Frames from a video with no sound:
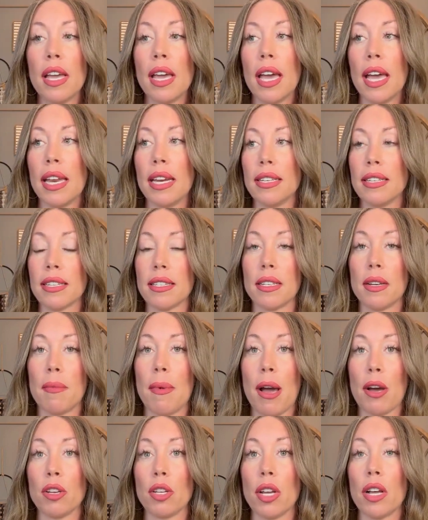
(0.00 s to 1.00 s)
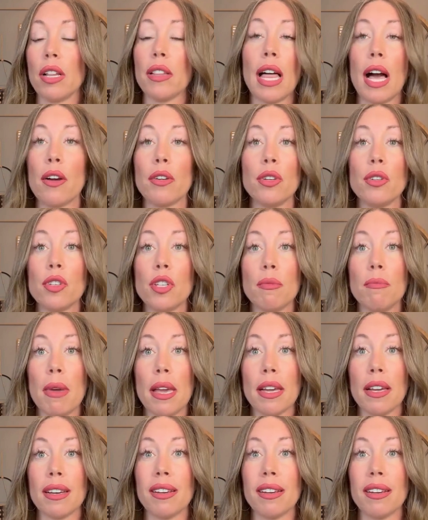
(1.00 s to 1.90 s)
and it doesn't allow you to make